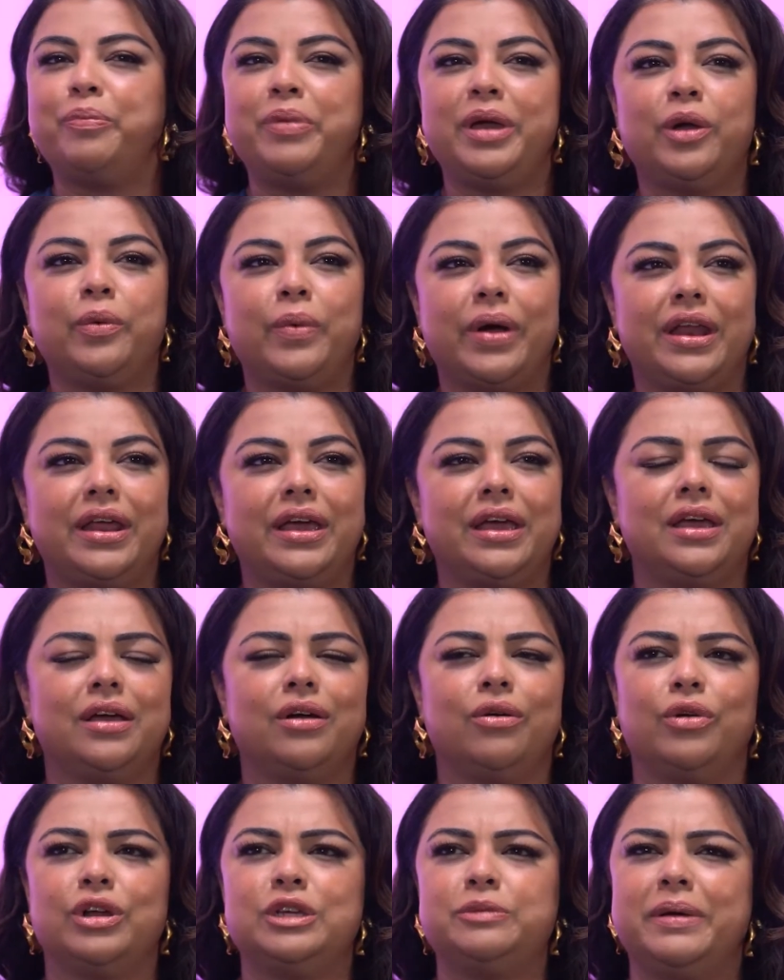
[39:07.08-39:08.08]
big wedding
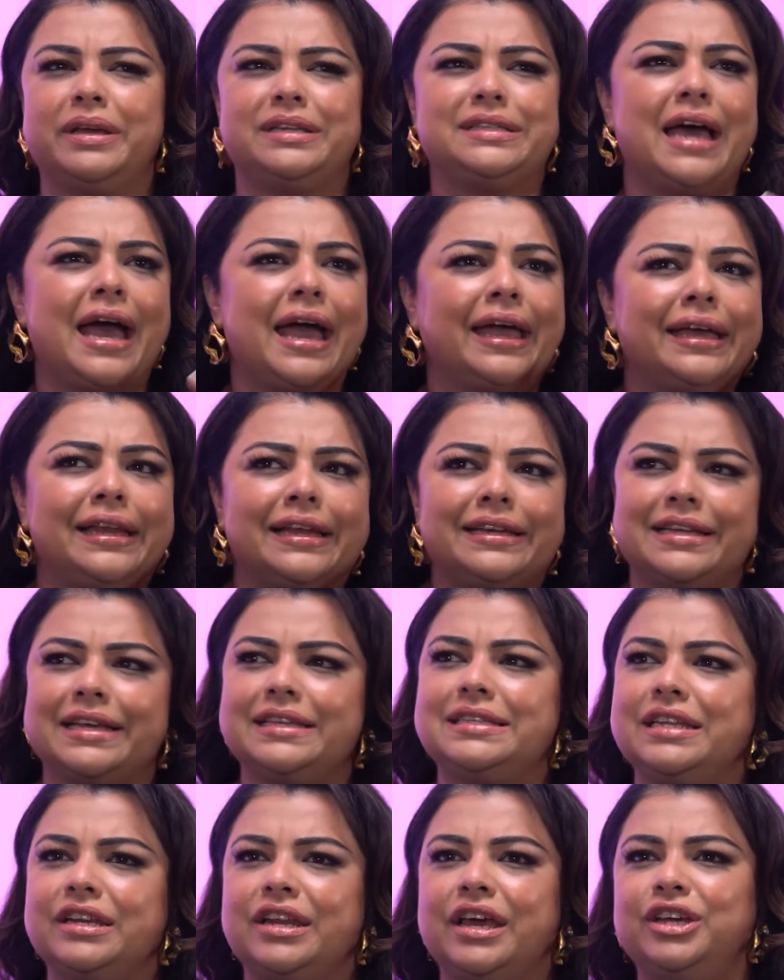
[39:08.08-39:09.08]
or a spectacular
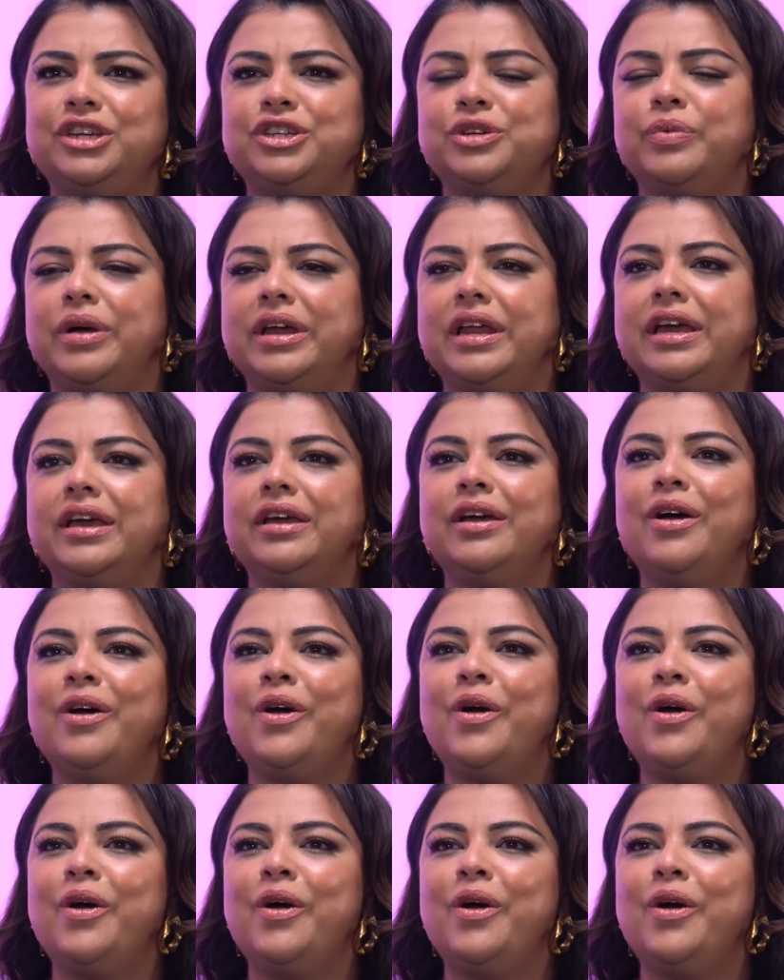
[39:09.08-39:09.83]
destination wedding